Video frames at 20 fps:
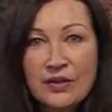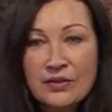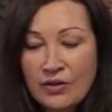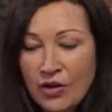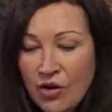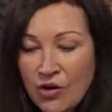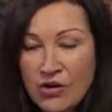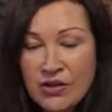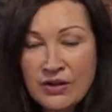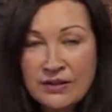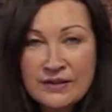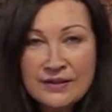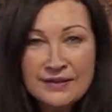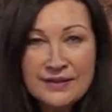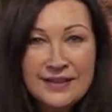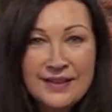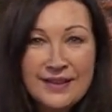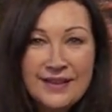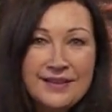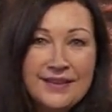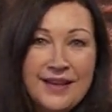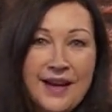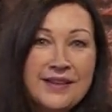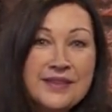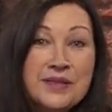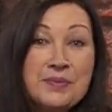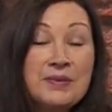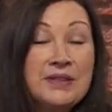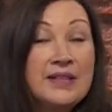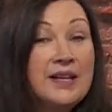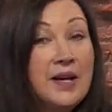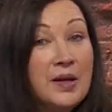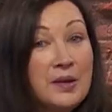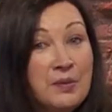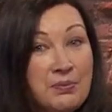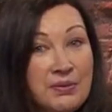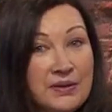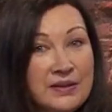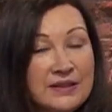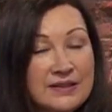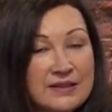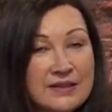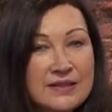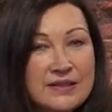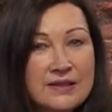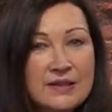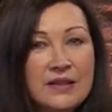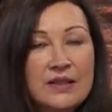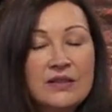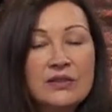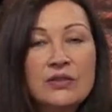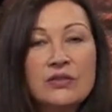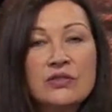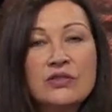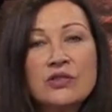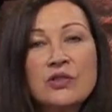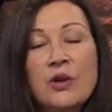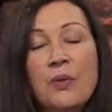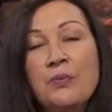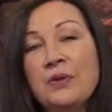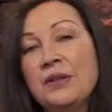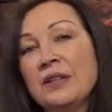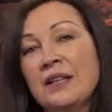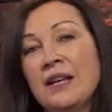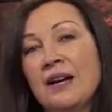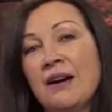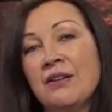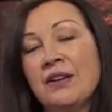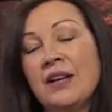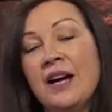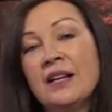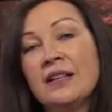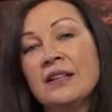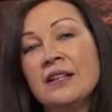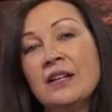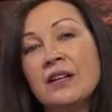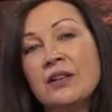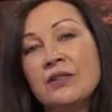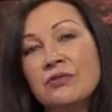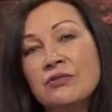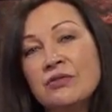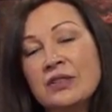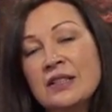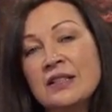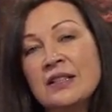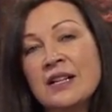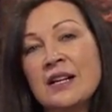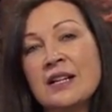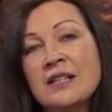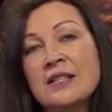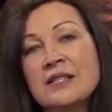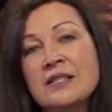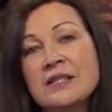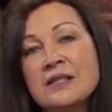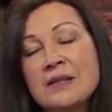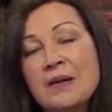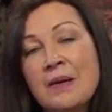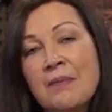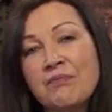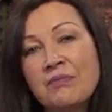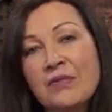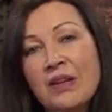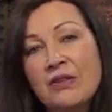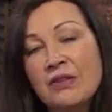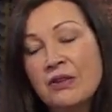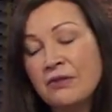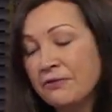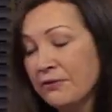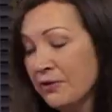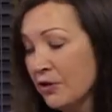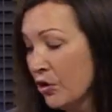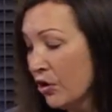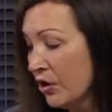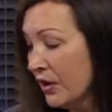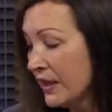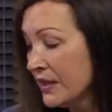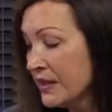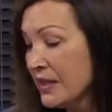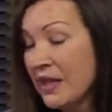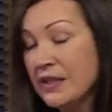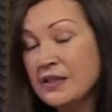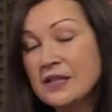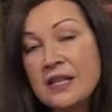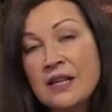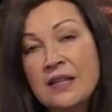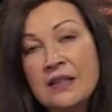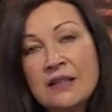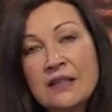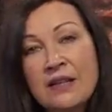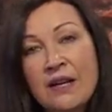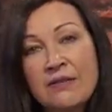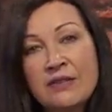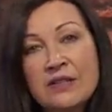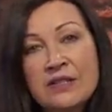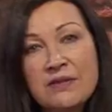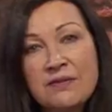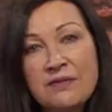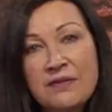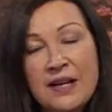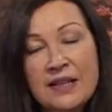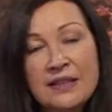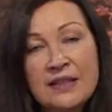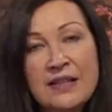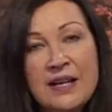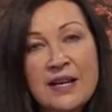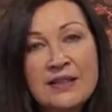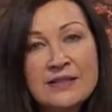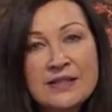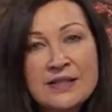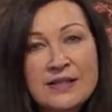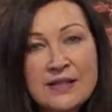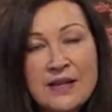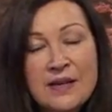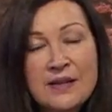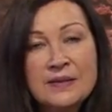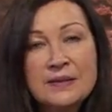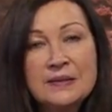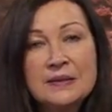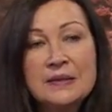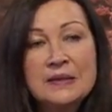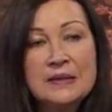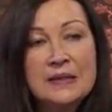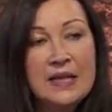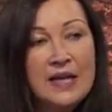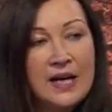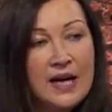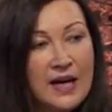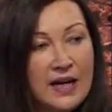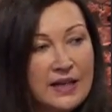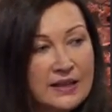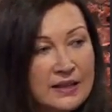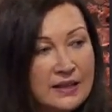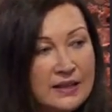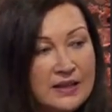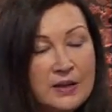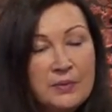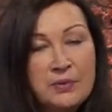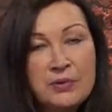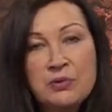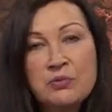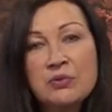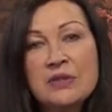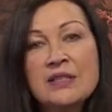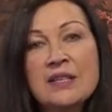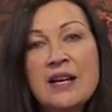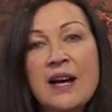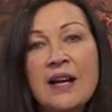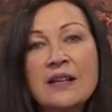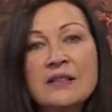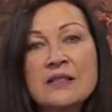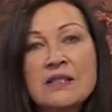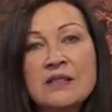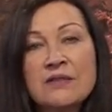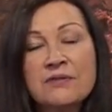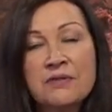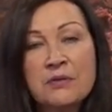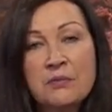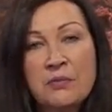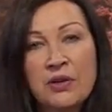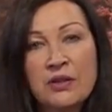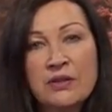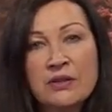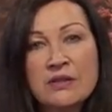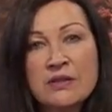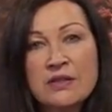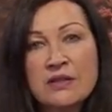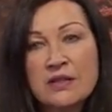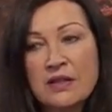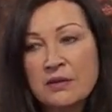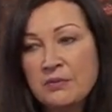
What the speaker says: Lord, that's been helping us. Stop it now. And I realized that for all I'd had to endeavor to find an answer, I'd labored with that answer for months.